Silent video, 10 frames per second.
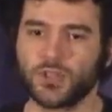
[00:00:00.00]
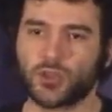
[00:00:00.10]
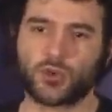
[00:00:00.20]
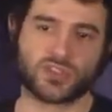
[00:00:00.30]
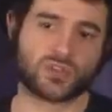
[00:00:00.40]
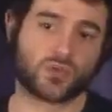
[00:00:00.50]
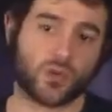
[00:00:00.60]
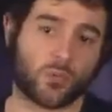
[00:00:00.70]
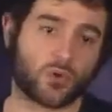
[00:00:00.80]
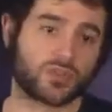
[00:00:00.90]
you know, this is
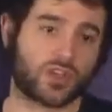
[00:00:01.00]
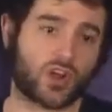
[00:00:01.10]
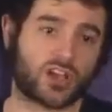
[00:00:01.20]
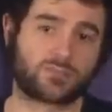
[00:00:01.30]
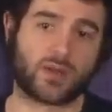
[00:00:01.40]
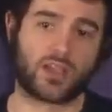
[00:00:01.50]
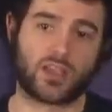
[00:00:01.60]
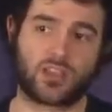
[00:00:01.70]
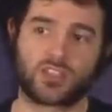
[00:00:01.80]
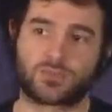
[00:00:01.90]
mostly caused
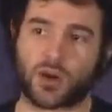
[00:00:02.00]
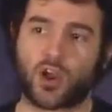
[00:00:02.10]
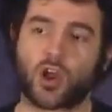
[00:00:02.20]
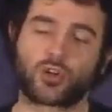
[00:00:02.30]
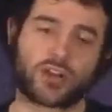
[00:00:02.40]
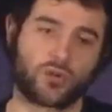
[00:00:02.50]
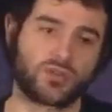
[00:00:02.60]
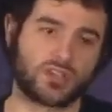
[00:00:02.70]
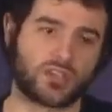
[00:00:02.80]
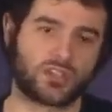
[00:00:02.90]
by smart contract
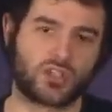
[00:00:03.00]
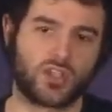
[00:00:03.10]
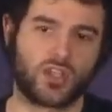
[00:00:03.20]
usage.